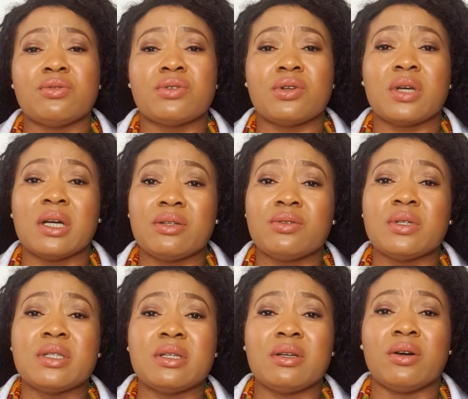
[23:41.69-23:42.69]
So you can do
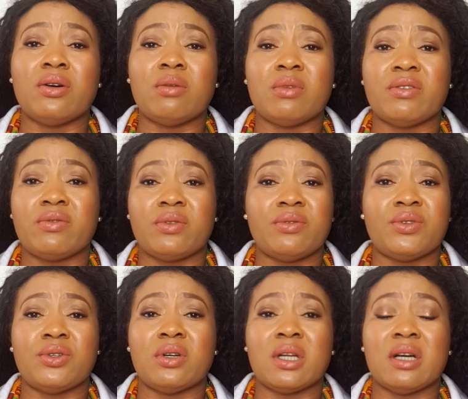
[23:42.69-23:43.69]
it in your home if you
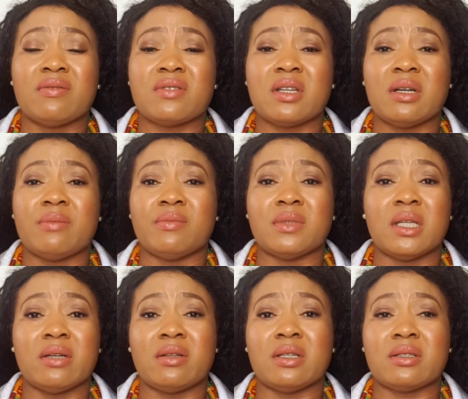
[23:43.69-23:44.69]
don't have time
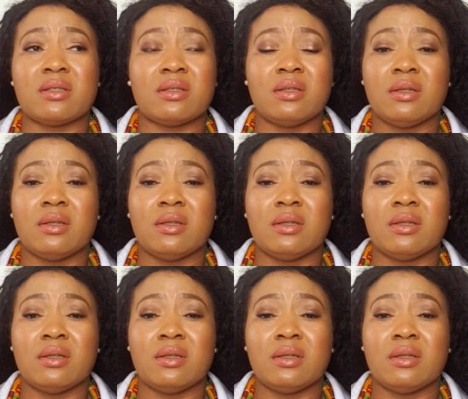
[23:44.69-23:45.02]
now that,